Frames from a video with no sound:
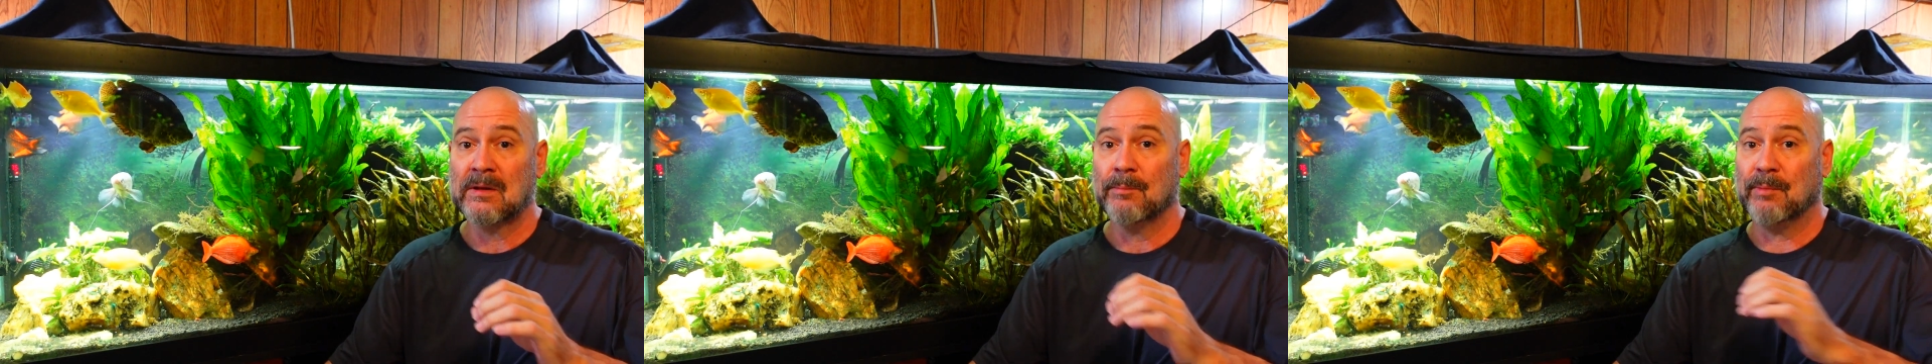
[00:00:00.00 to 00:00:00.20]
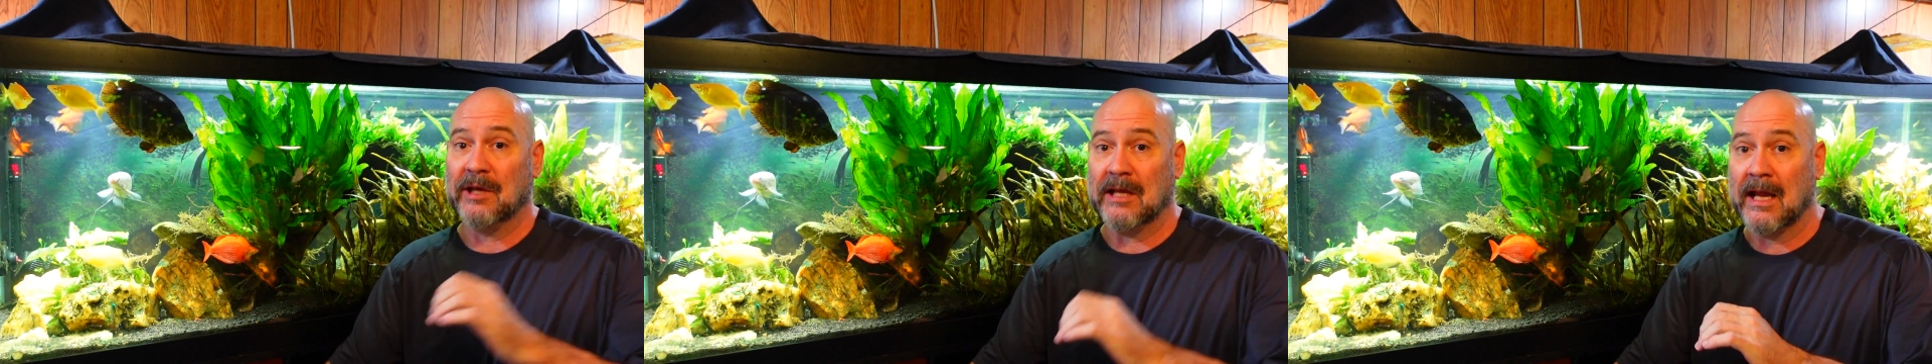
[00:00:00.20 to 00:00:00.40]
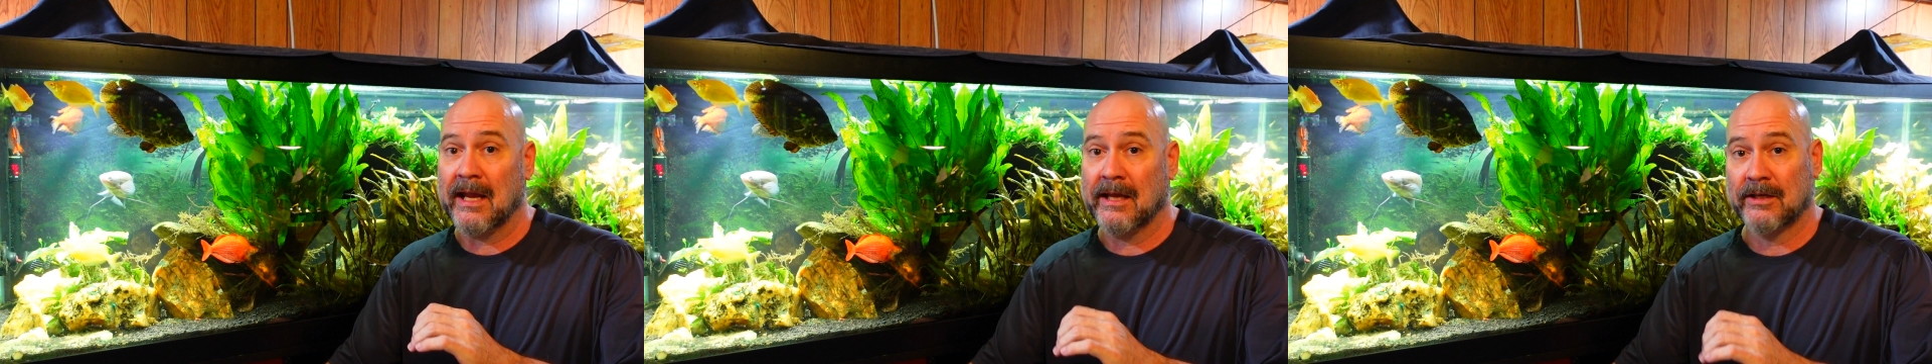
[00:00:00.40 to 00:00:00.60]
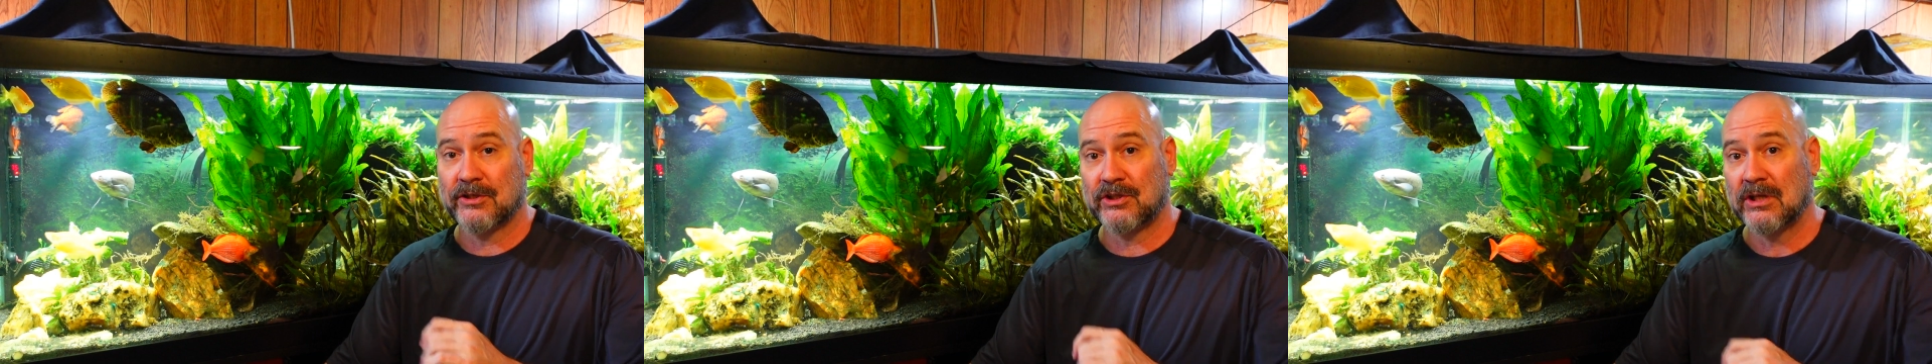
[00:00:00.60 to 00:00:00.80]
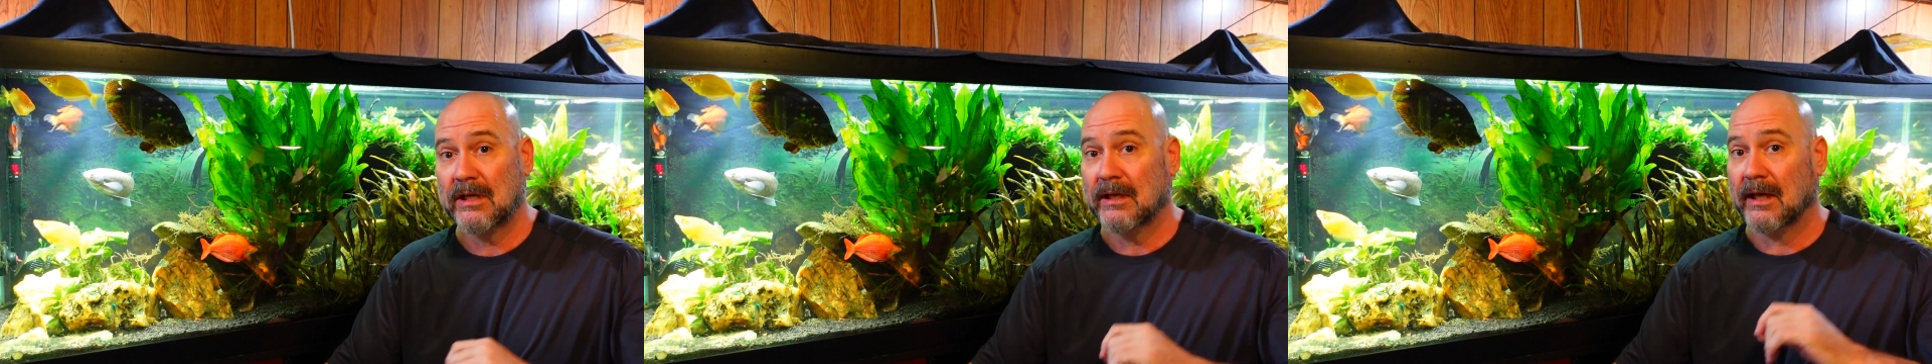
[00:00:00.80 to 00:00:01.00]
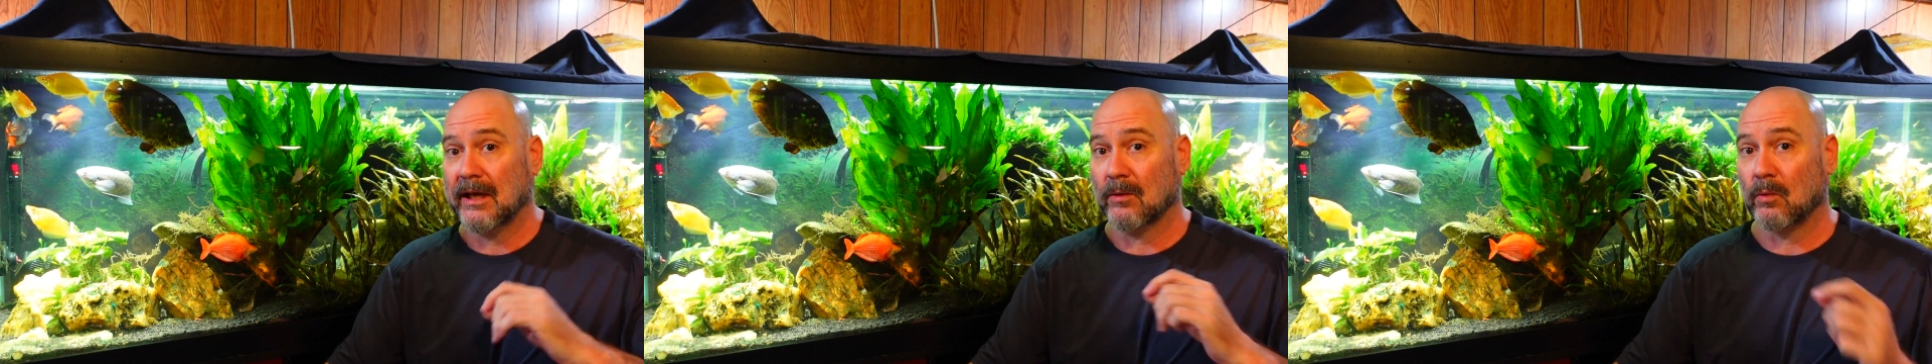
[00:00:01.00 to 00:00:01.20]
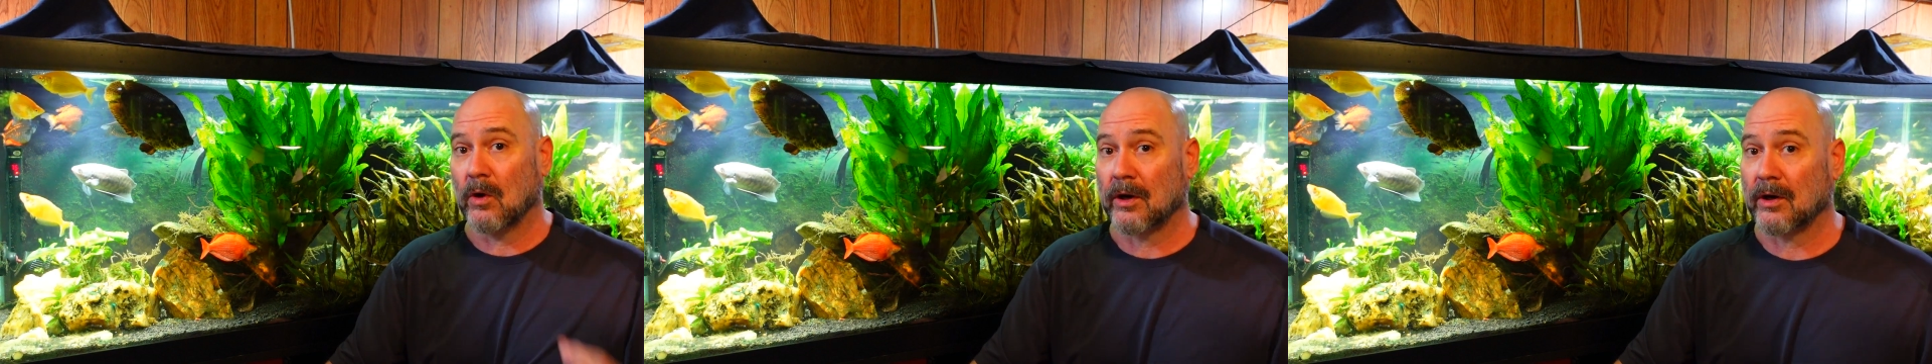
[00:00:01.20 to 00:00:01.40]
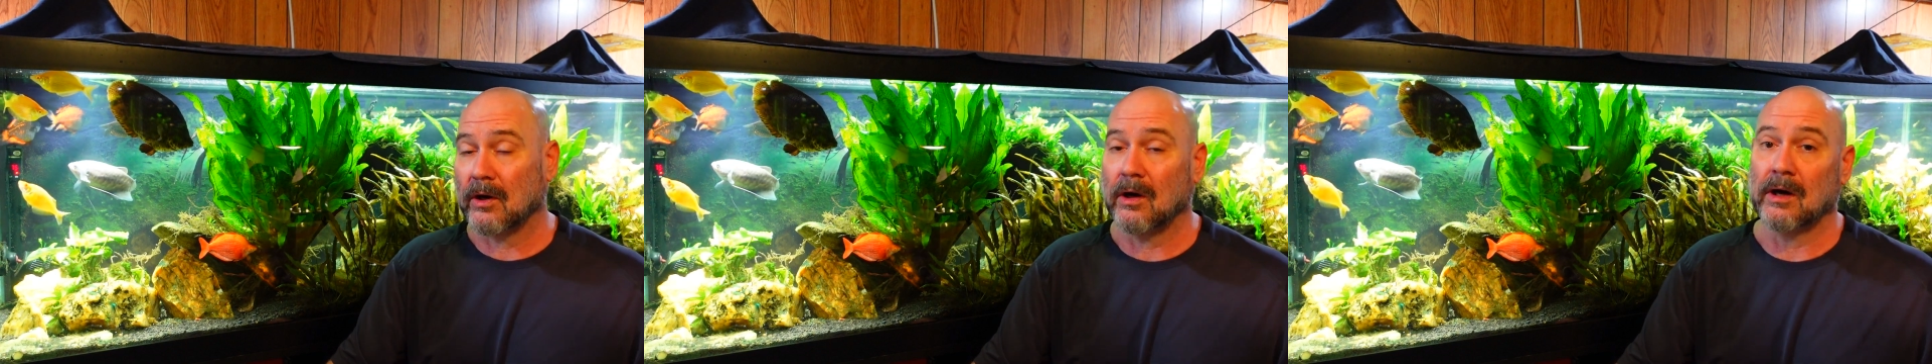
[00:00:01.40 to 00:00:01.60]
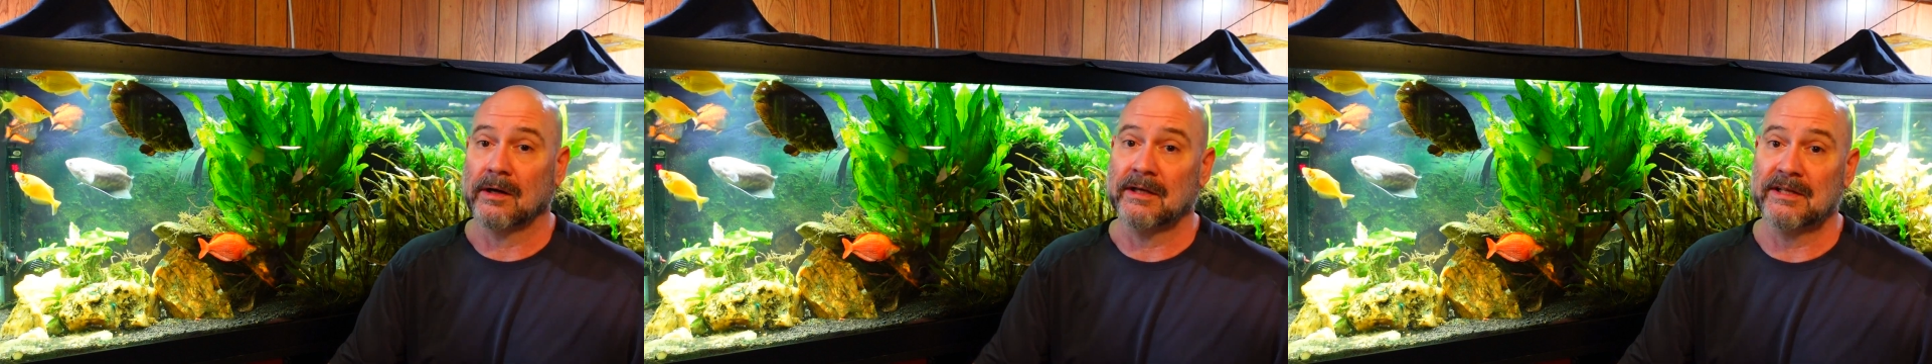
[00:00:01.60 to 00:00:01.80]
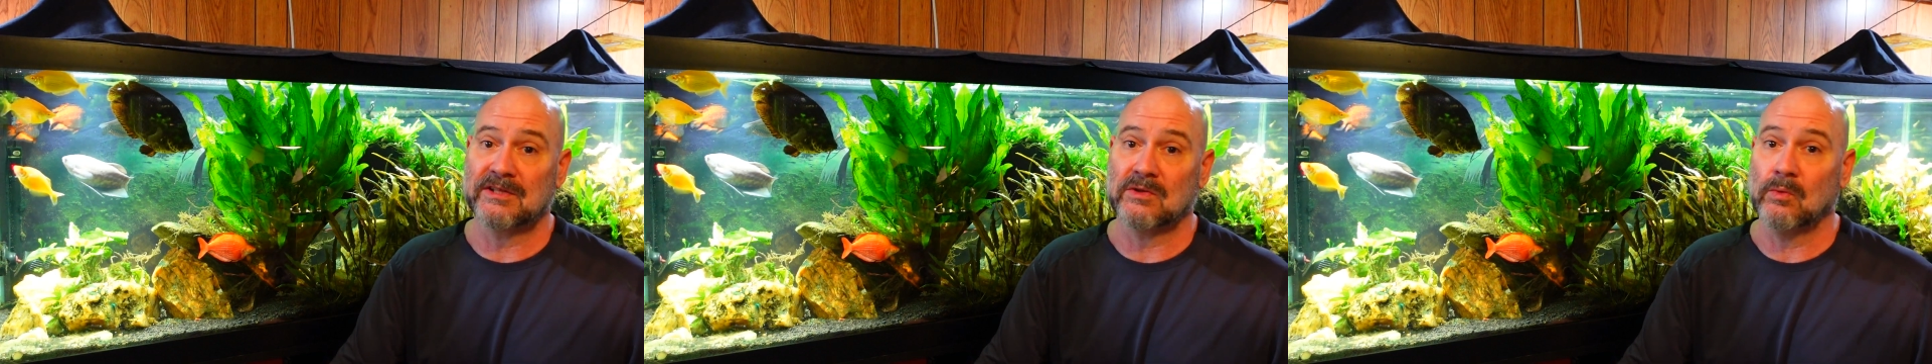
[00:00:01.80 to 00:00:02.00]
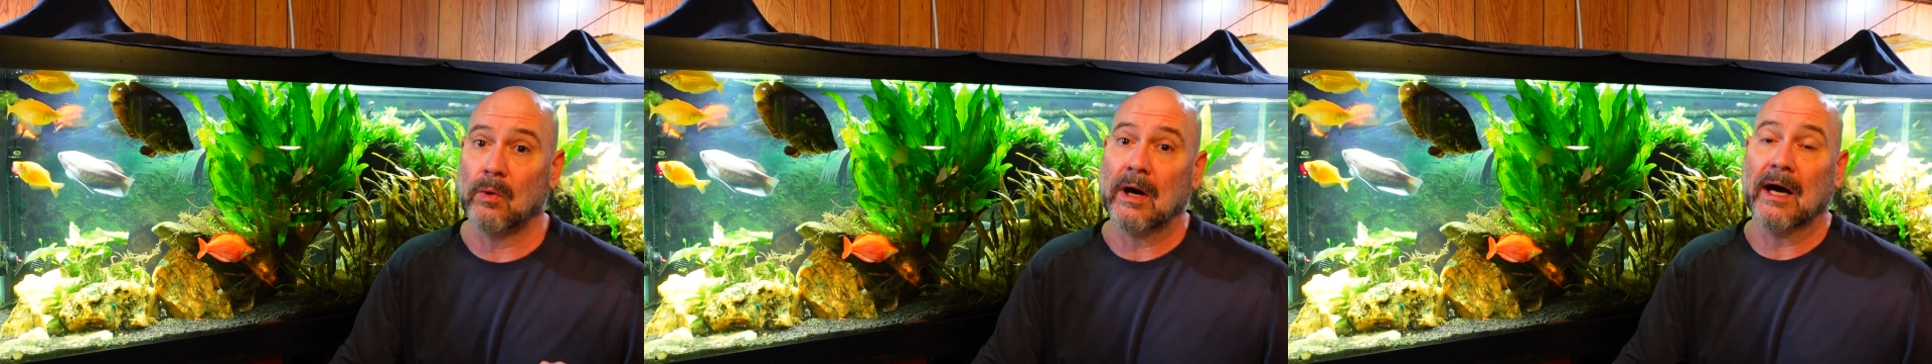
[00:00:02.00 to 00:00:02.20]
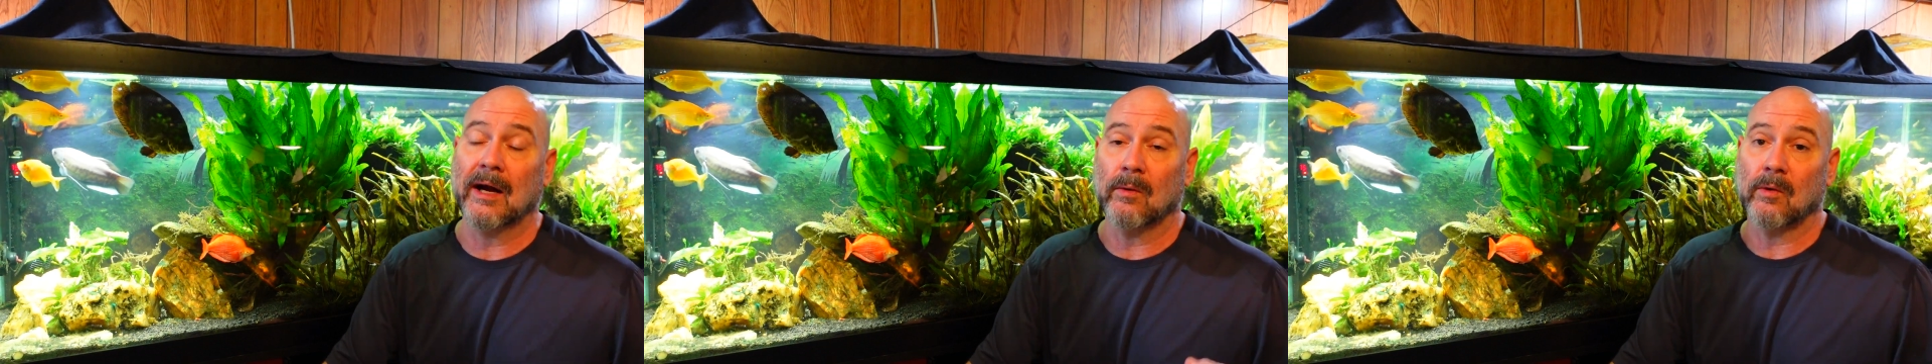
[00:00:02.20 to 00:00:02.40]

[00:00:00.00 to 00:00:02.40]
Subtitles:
pH and water hardness and why